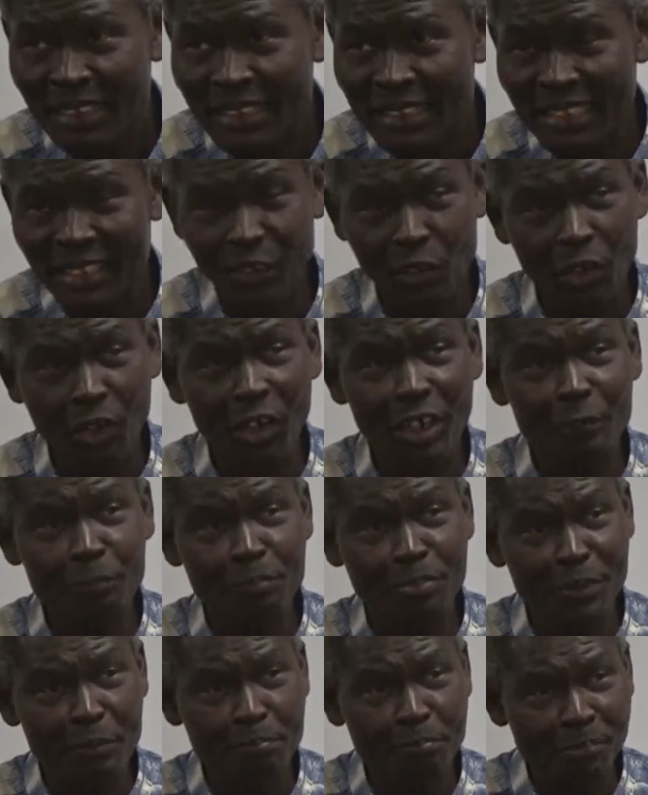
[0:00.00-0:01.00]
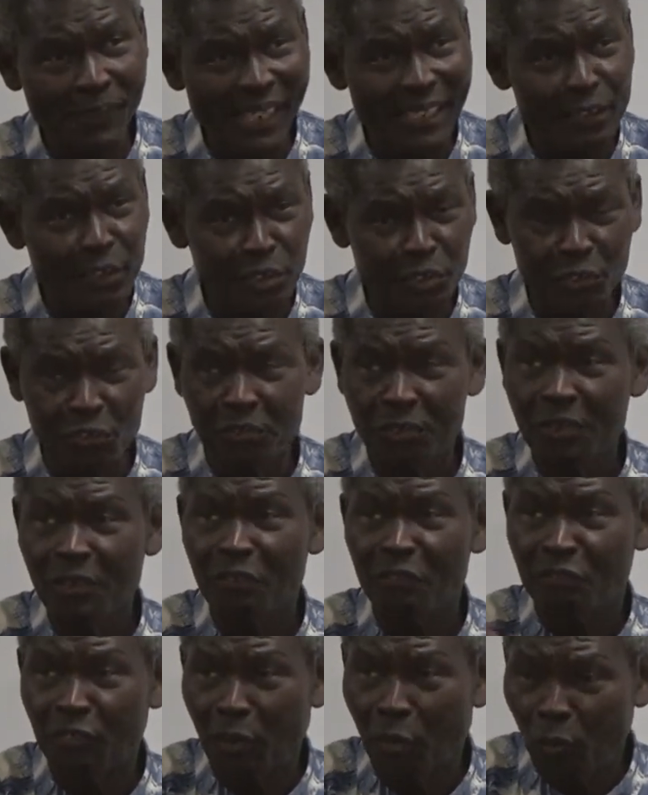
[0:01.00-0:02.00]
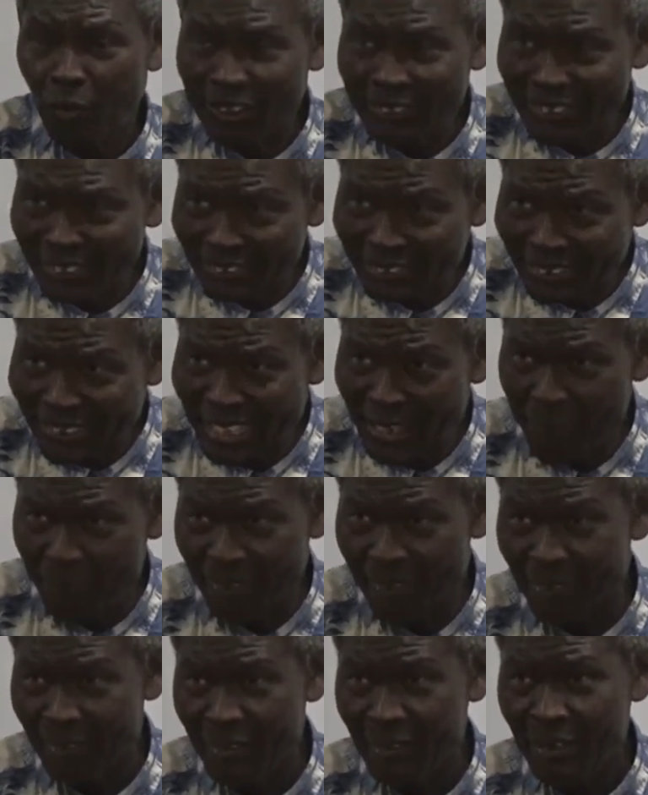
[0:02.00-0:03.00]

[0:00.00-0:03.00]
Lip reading: The Lord prepares you for what is coming.